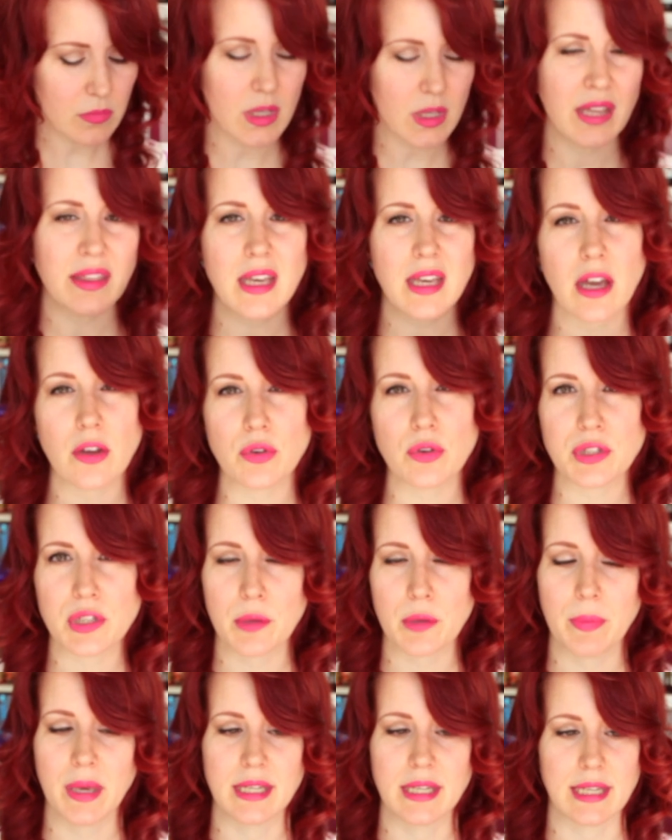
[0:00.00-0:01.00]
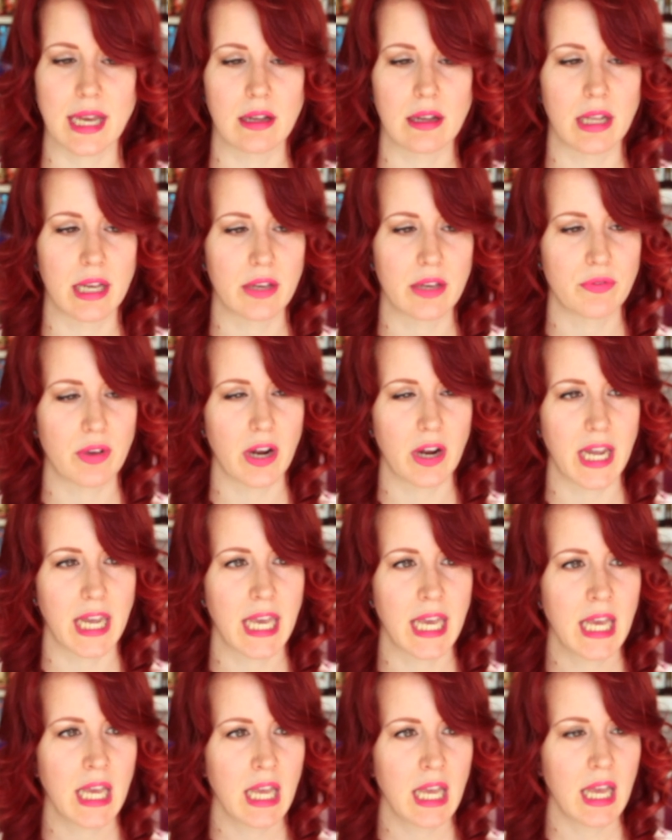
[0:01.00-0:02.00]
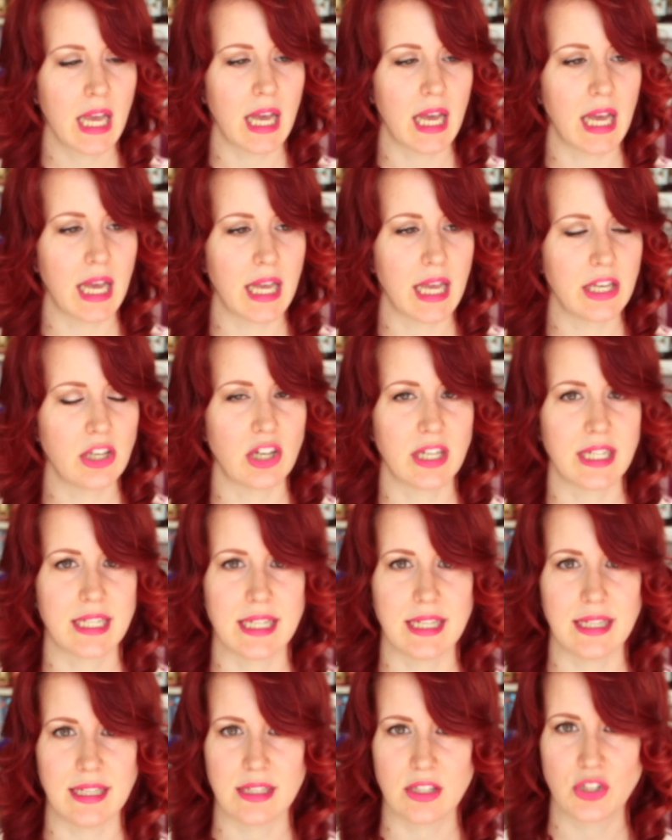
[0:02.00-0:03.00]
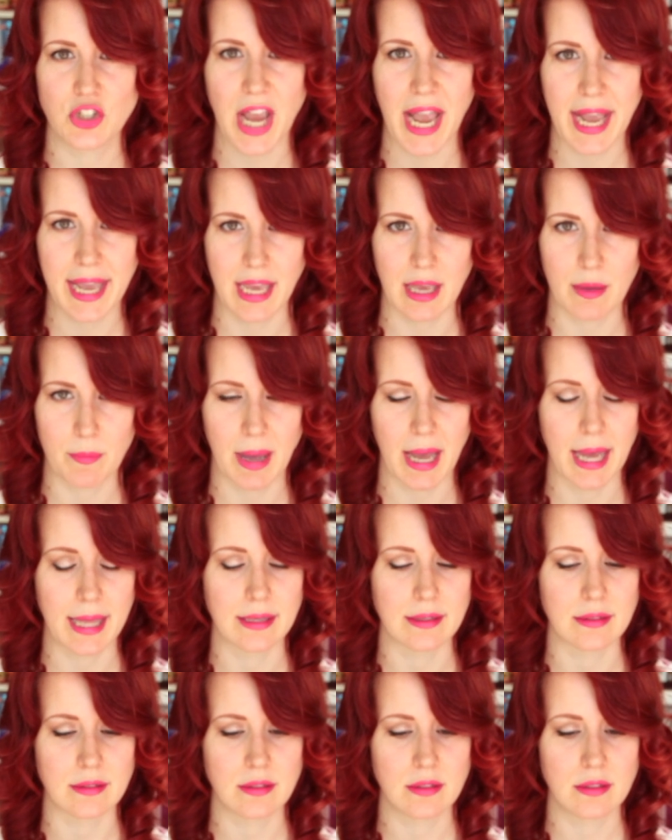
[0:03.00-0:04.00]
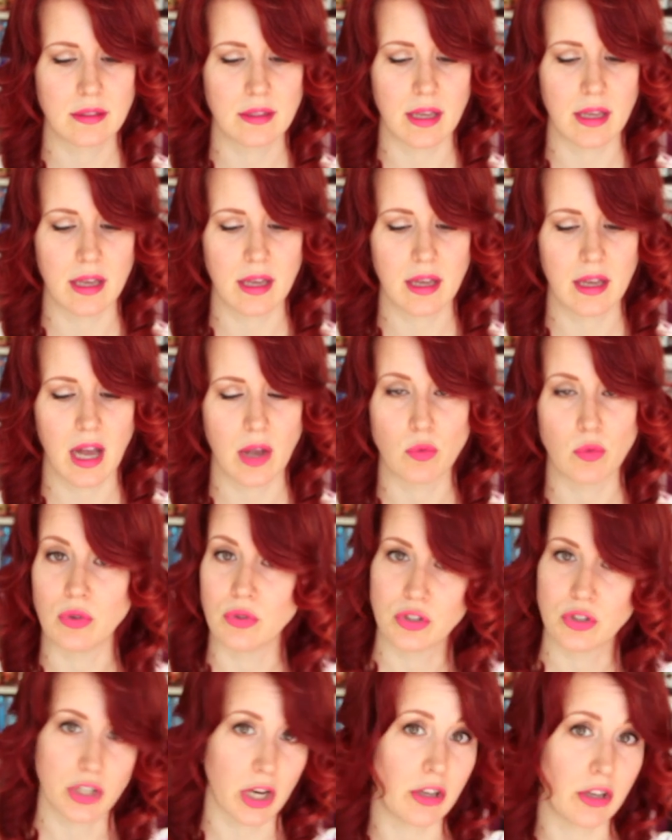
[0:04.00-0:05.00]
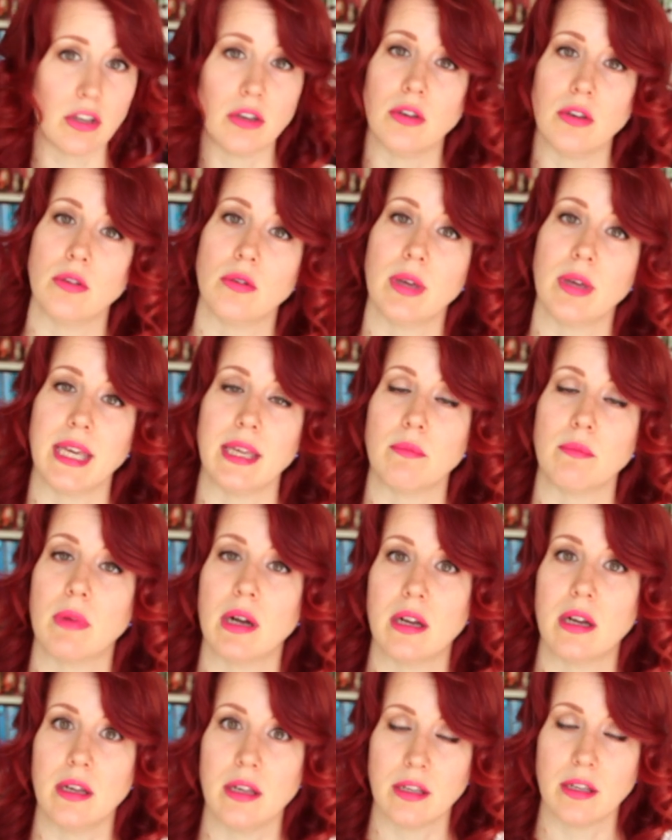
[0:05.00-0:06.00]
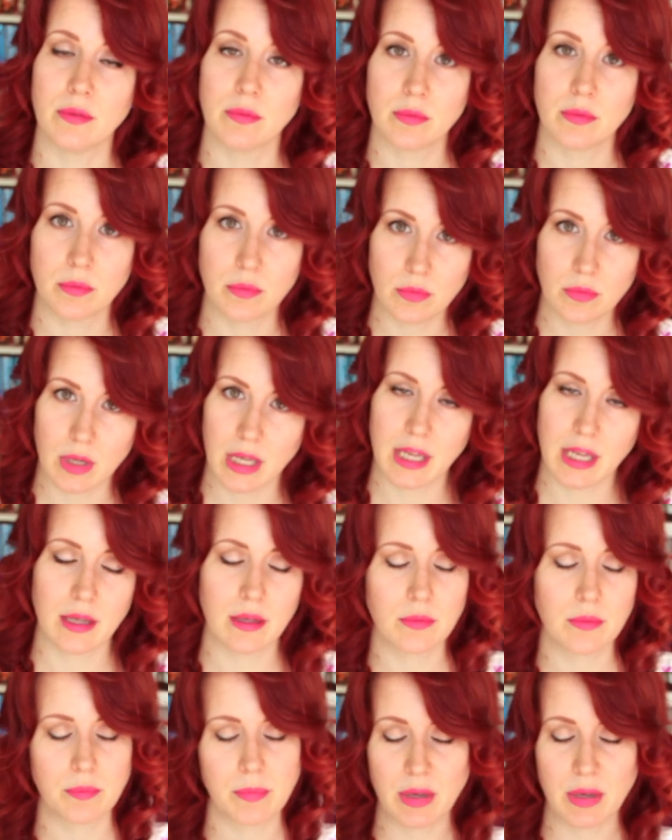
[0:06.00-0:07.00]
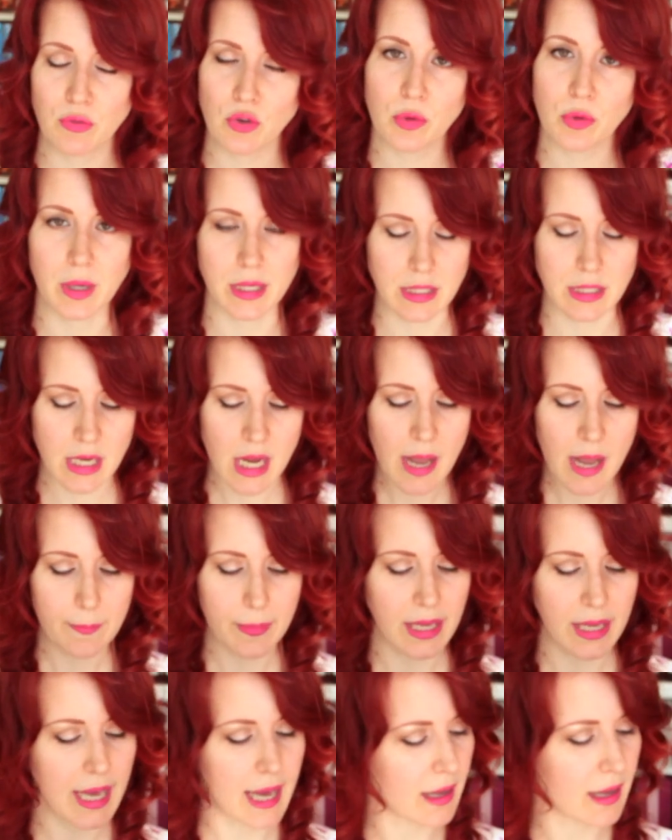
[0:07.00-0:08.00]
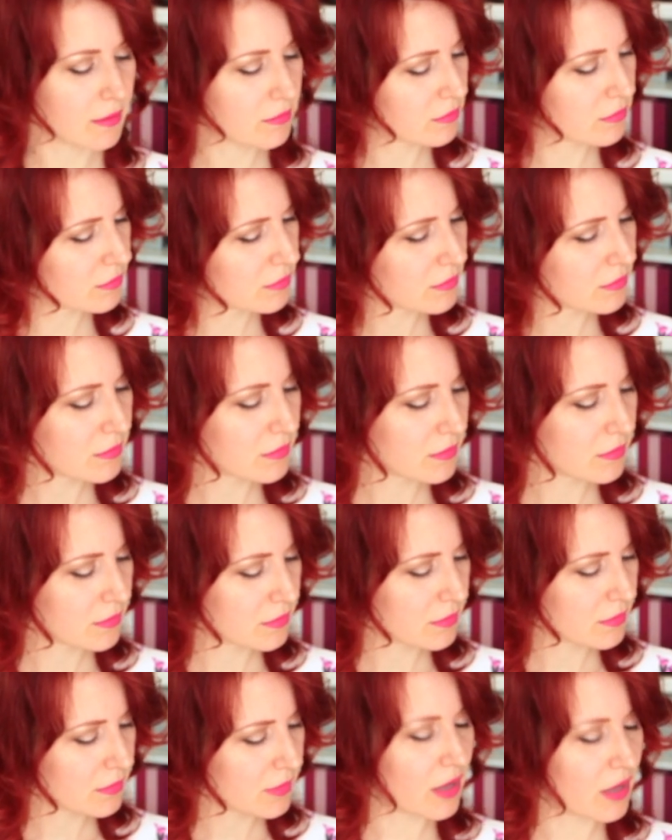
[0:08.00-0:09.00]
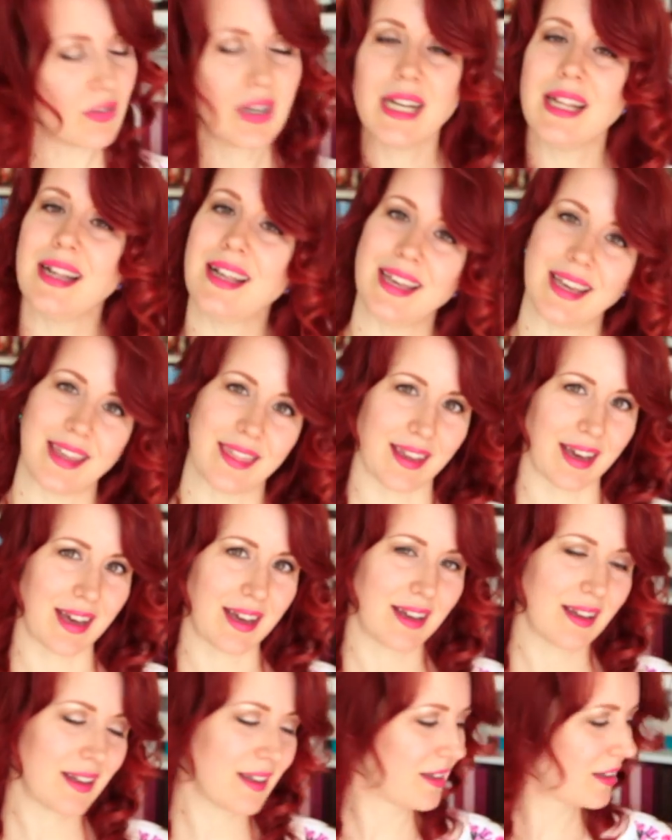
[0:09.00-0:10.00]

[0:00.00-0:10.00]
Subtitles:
I think I also picked out like a very 90s jacket pattern that I will show you in my big four ones. But yeah, I really like that.